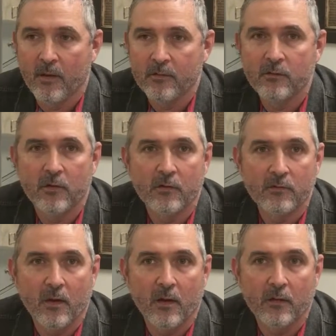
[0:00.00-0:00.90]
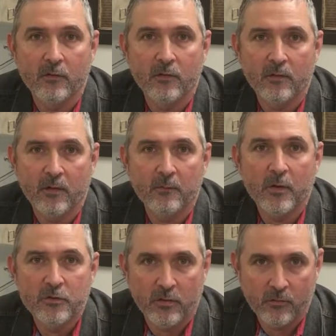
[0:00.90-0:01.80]
This is usually my
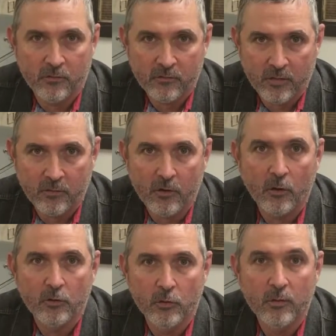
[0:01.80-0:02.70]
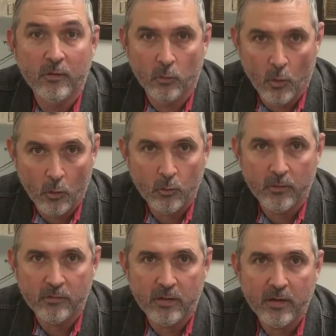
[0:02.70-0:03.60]
juniors and seniors are dual enrolled
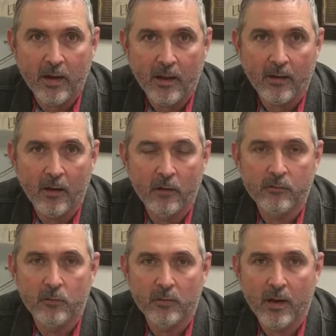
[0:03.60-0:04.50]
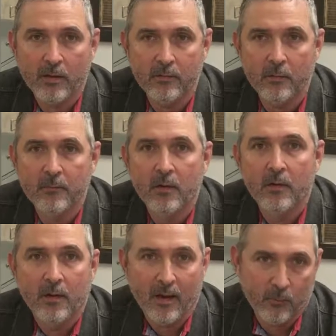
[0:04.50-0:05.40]
with TCAT, Huntsville, and NIDA,
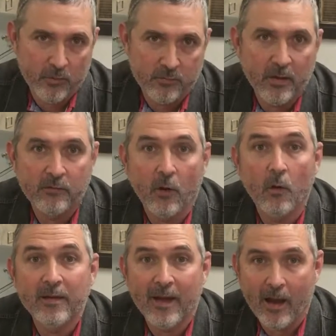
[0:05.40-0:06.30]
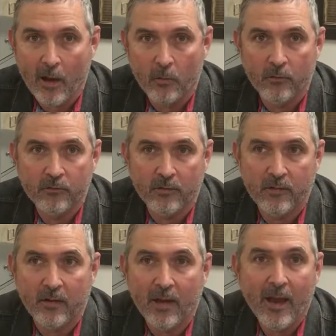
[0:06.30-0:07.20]
which means all the hours that
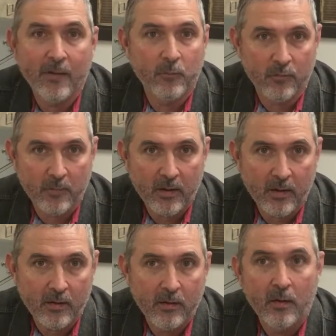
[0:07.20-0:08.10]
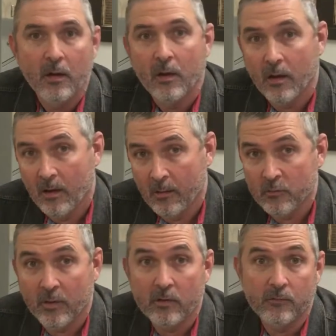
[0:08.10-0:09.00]
they have with me
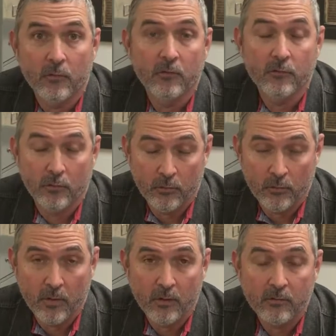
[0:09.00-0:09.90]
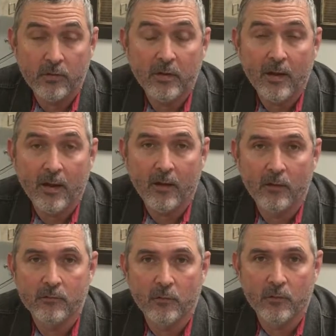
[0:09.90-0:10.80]
transfers to TCAT,
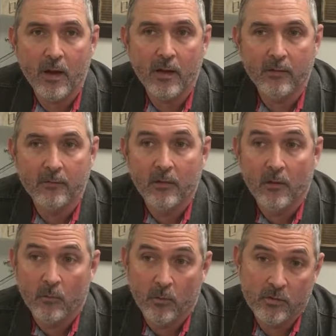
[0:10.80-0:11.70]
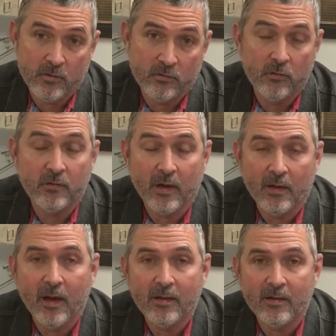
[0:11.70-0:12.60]
Huntsville, and NIDA, which is usually a
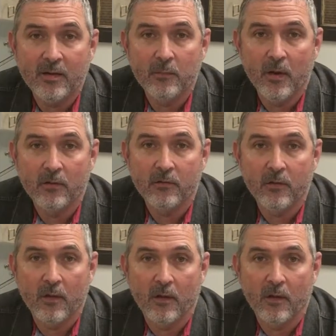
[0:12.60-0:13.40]
19-month